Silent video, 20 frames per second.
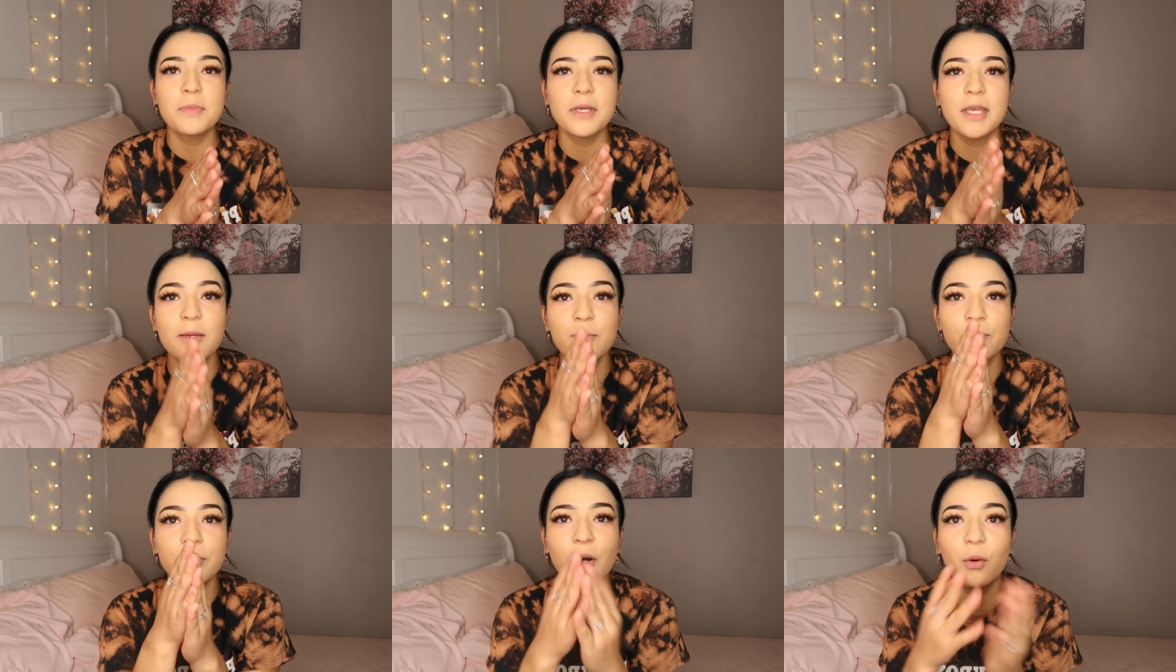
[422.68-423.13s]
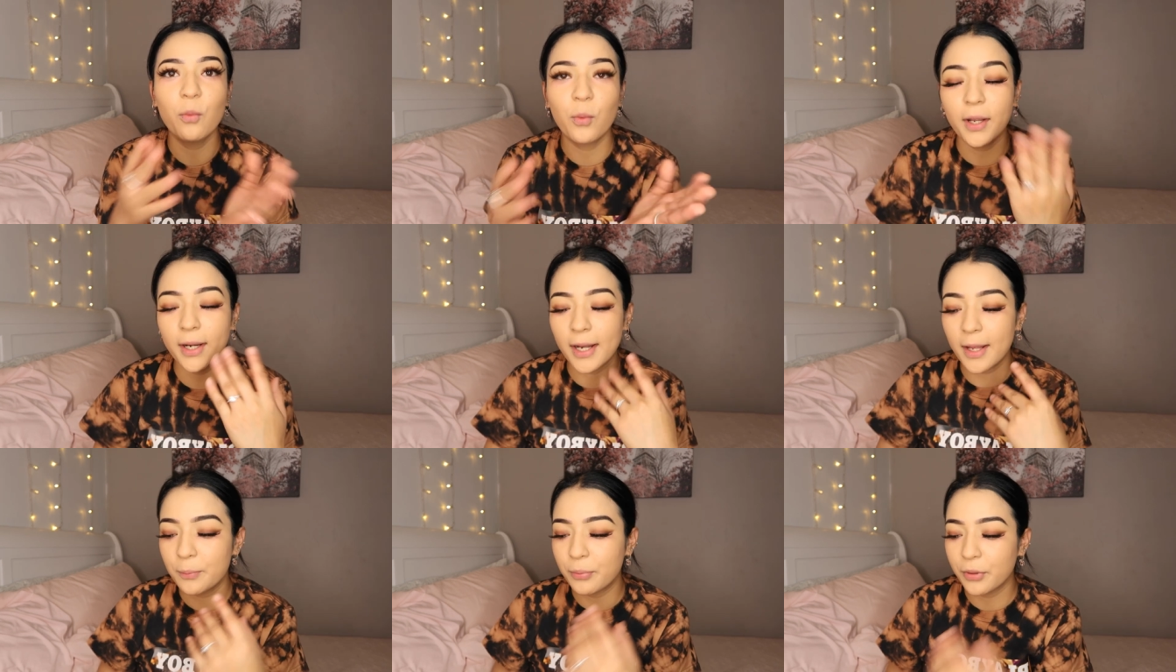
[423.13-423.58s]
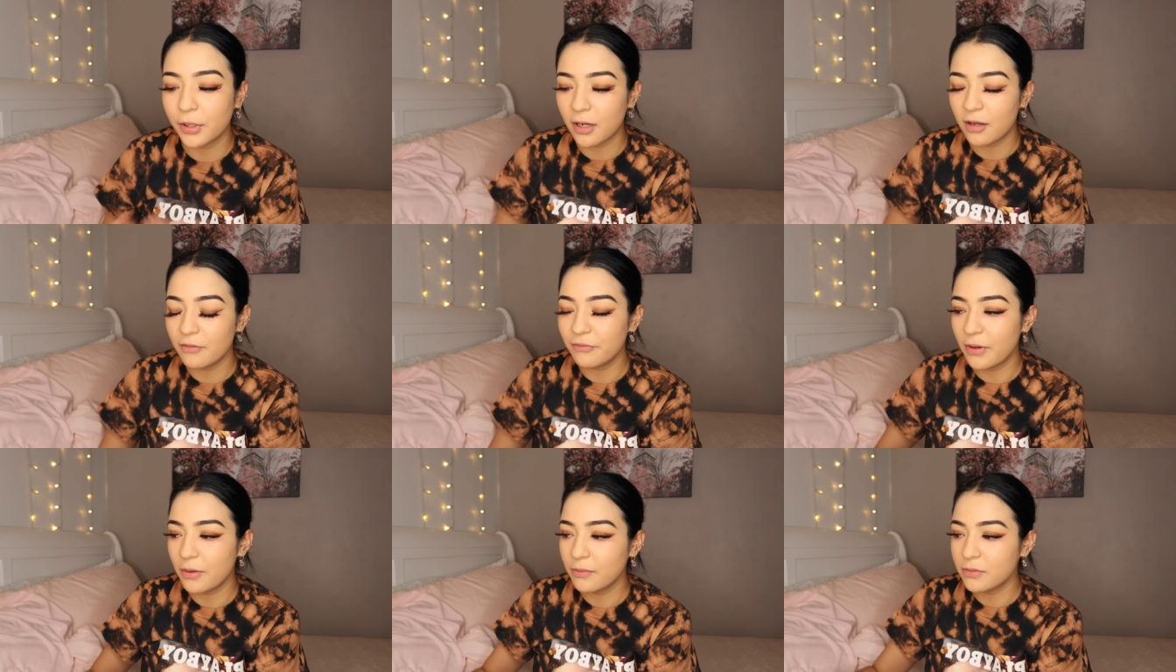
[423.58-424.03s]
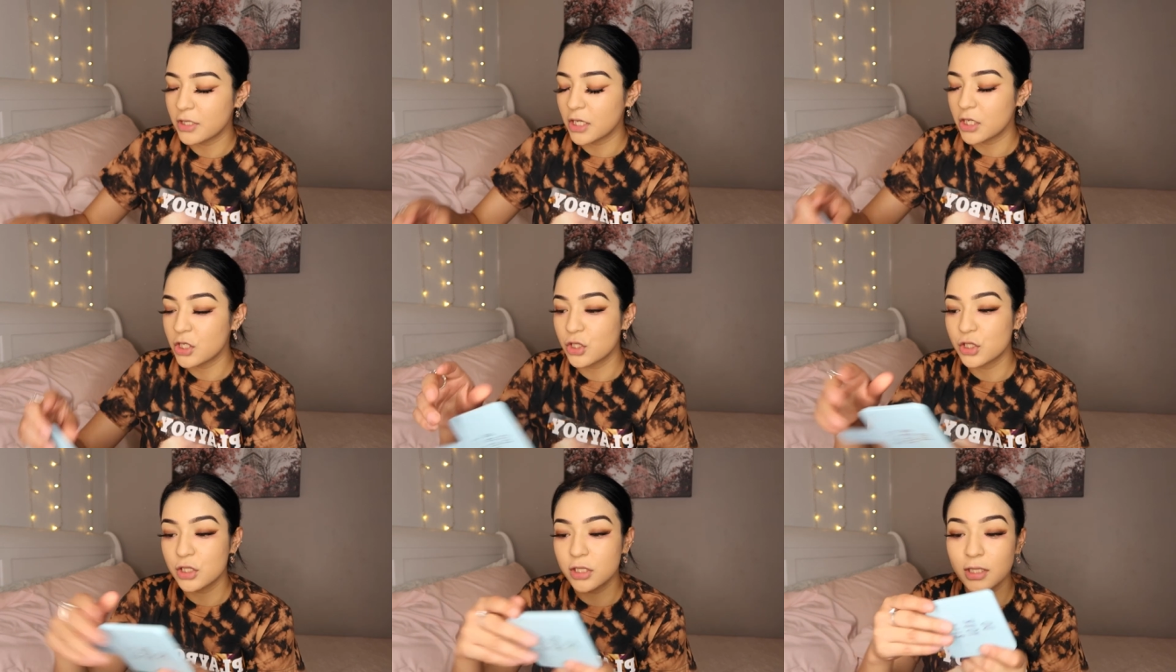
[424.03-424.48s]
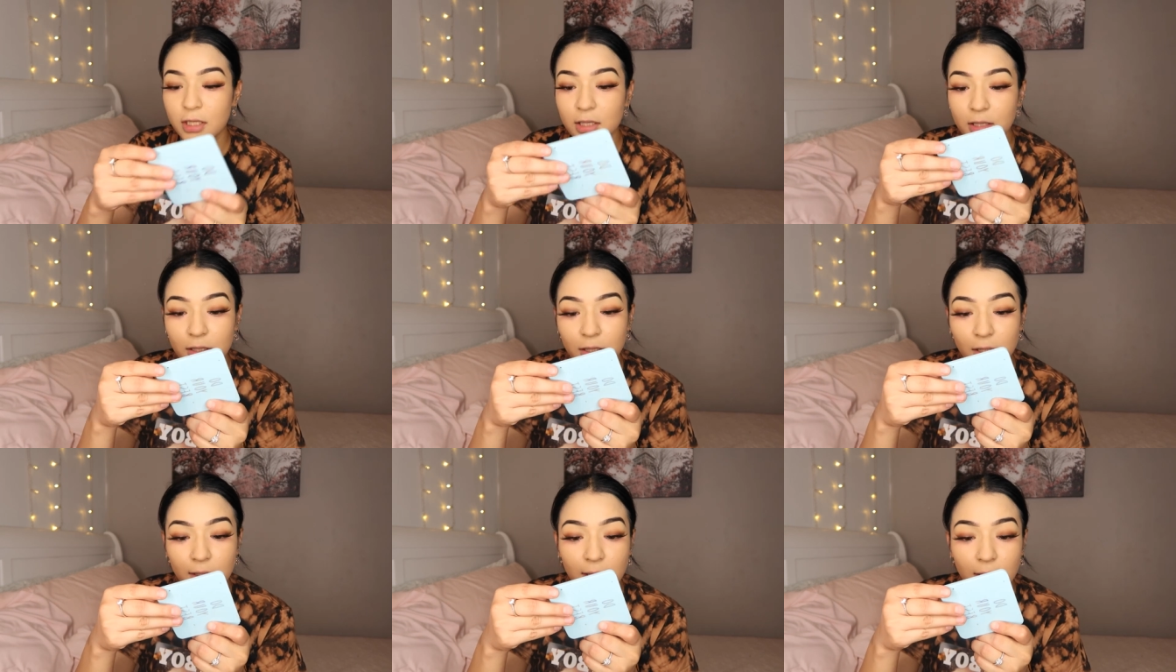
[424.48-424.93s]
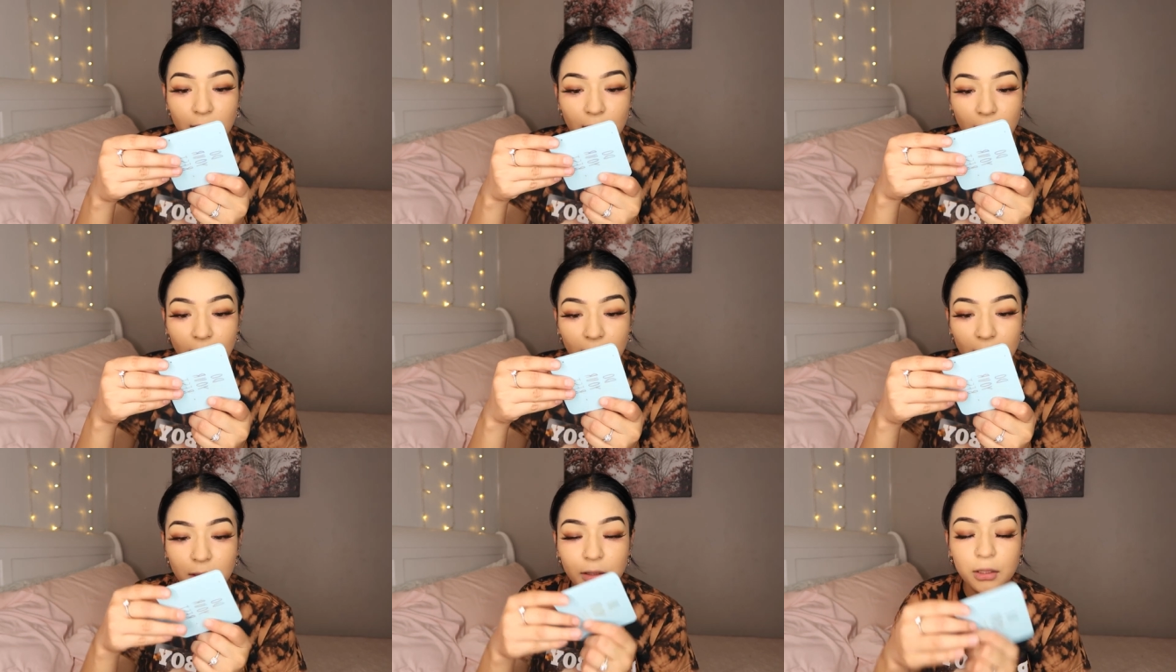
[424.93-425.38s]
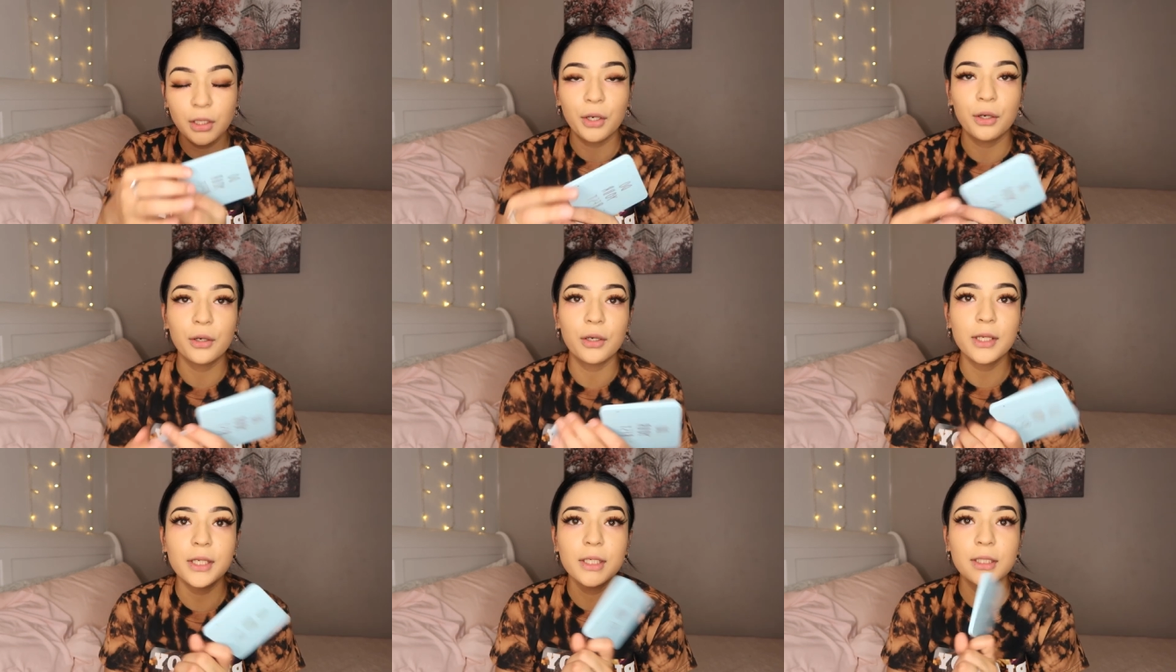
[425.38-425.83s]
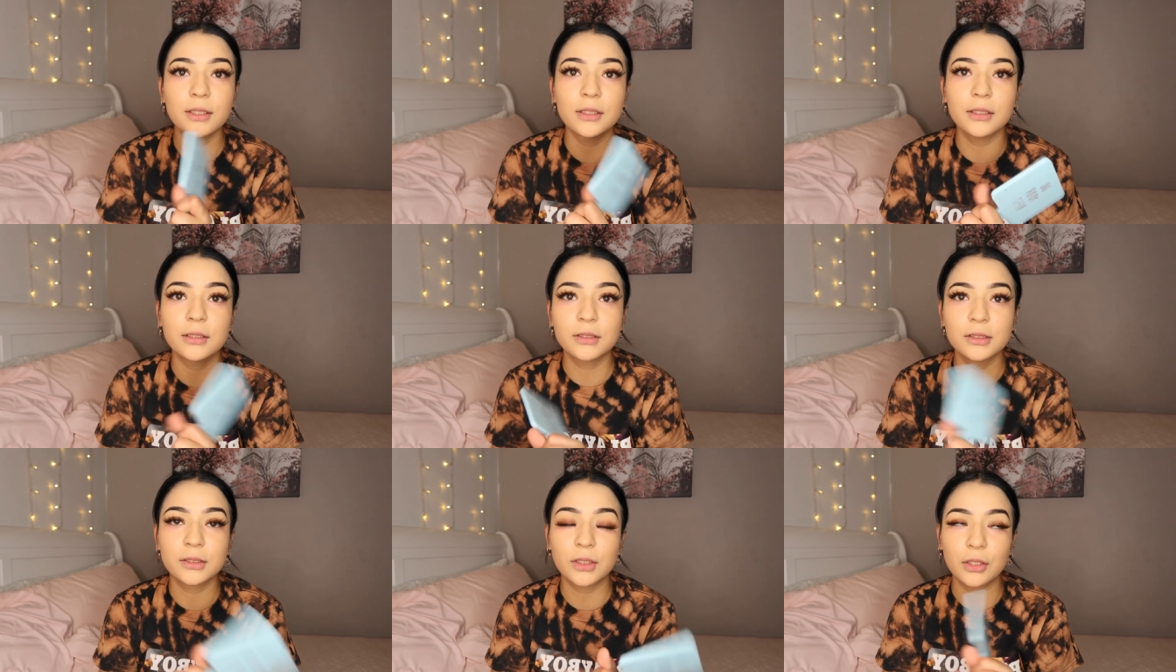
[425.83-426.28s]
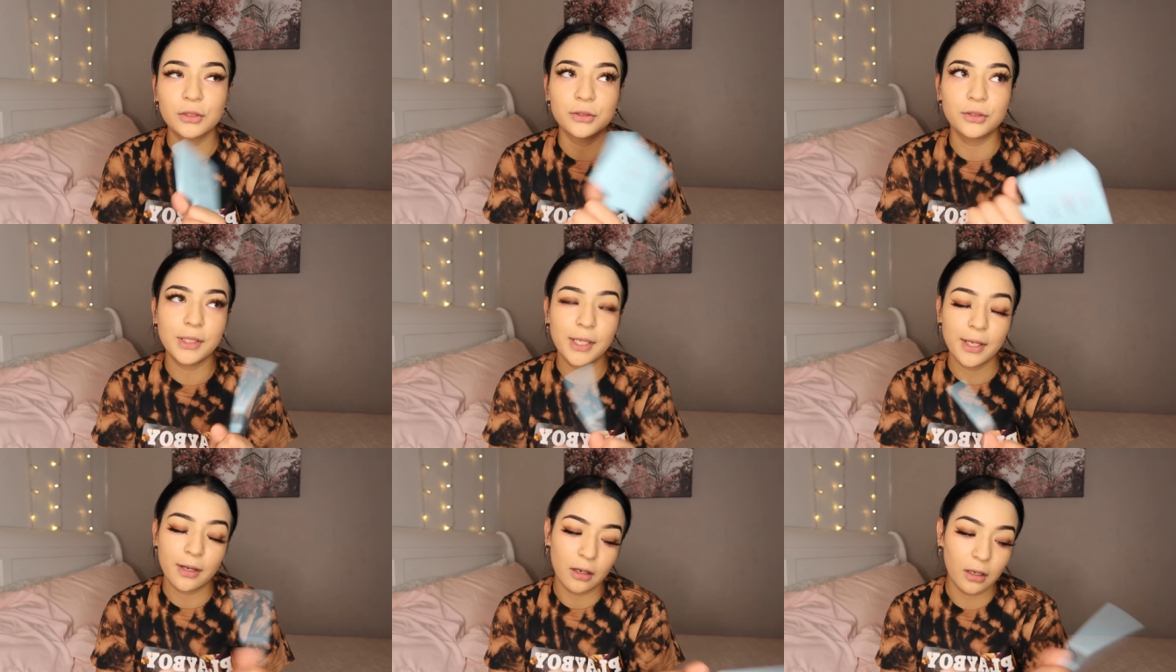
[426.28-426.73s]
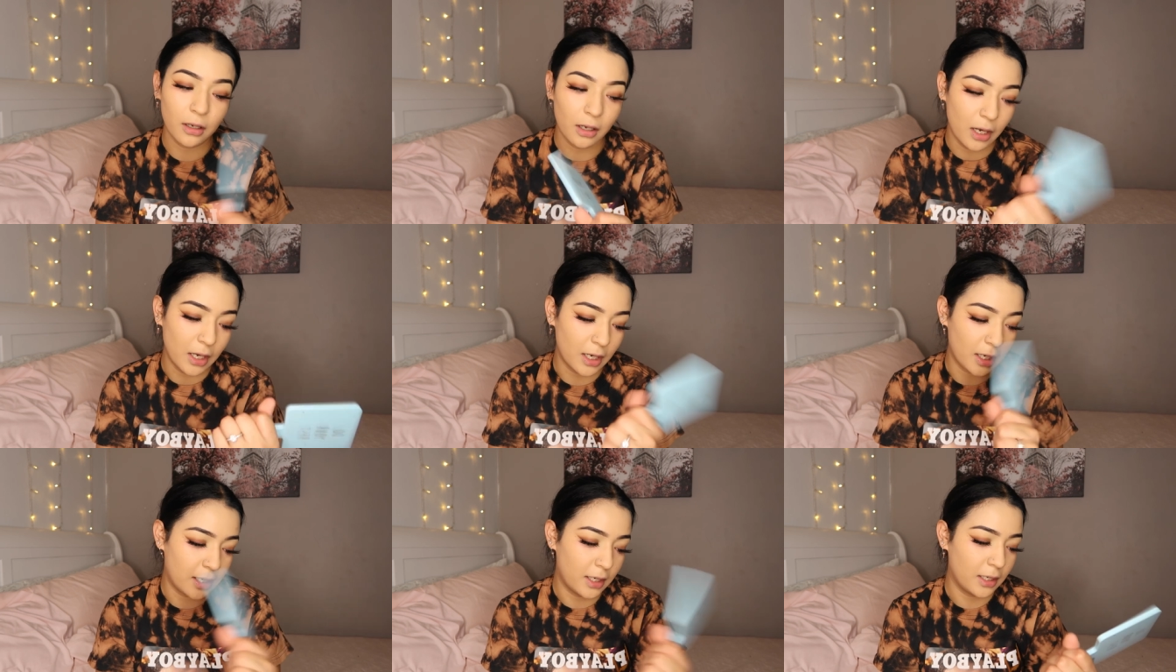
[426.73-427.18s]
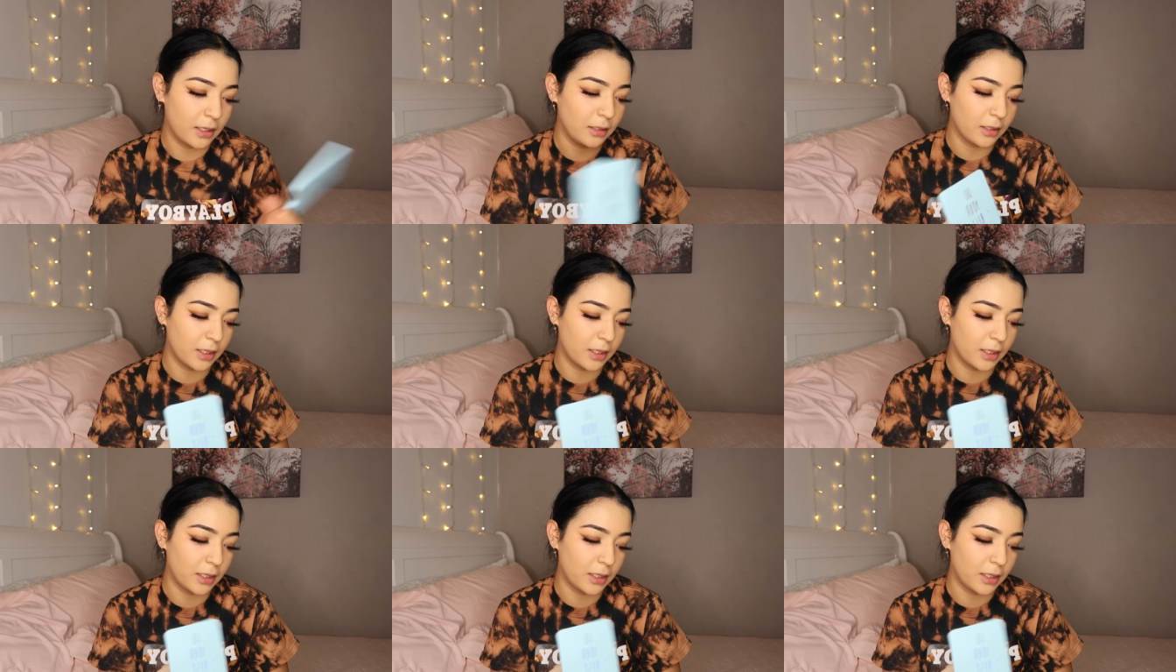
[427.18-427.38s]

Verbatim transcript: me? But when I put on foundation, I literally start to get all hot.